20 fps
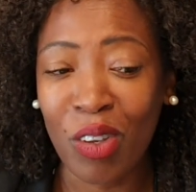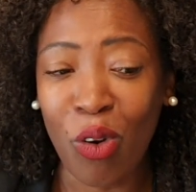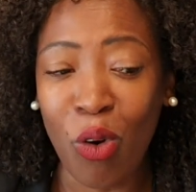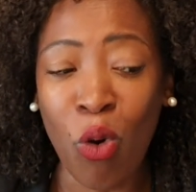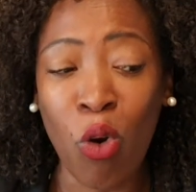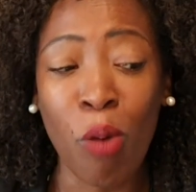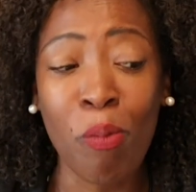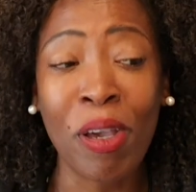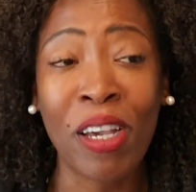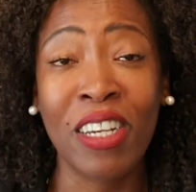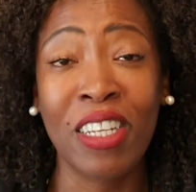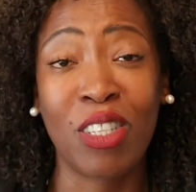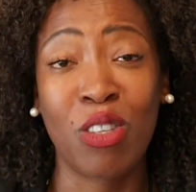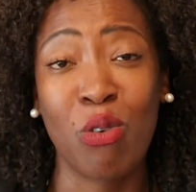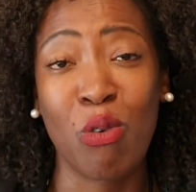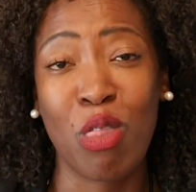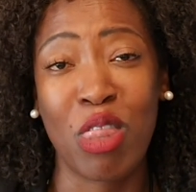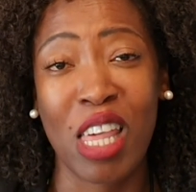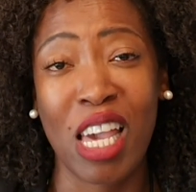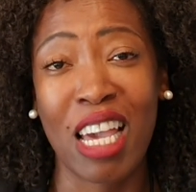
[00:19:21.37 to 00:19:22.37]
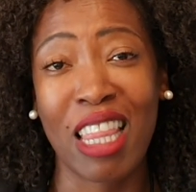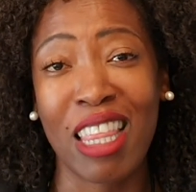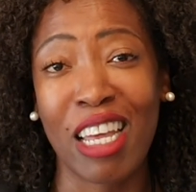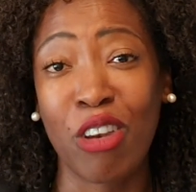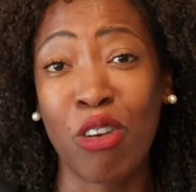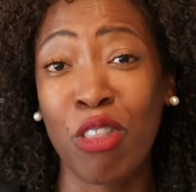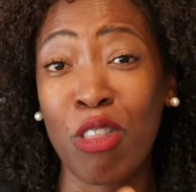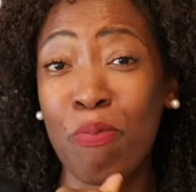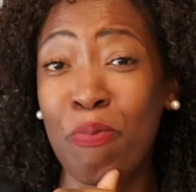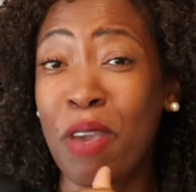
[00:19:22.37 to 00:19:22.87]
or because you think
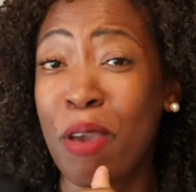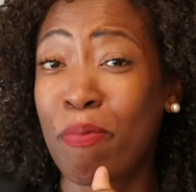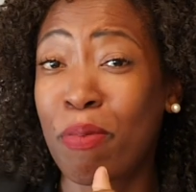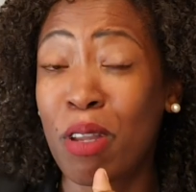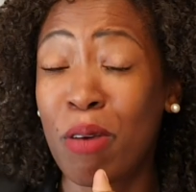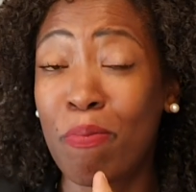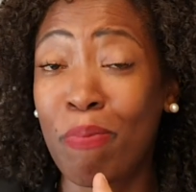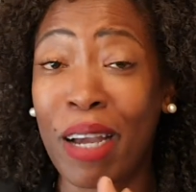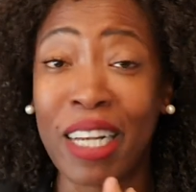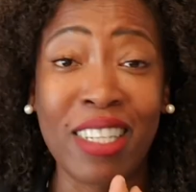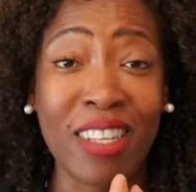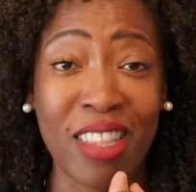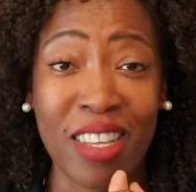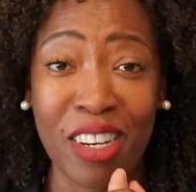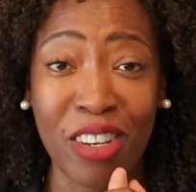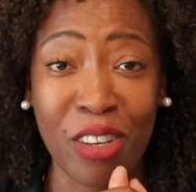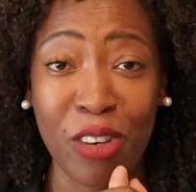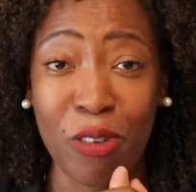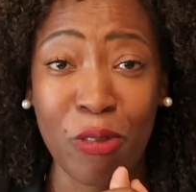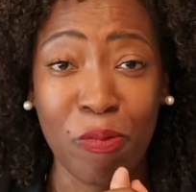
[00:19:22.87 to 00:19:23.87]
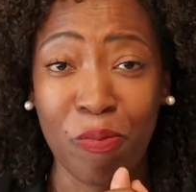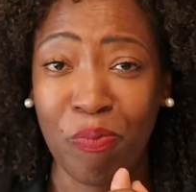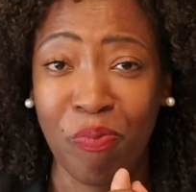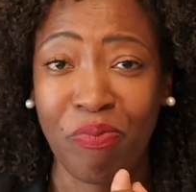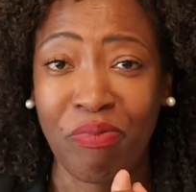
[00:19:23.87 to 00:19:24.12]
that other people are better than you.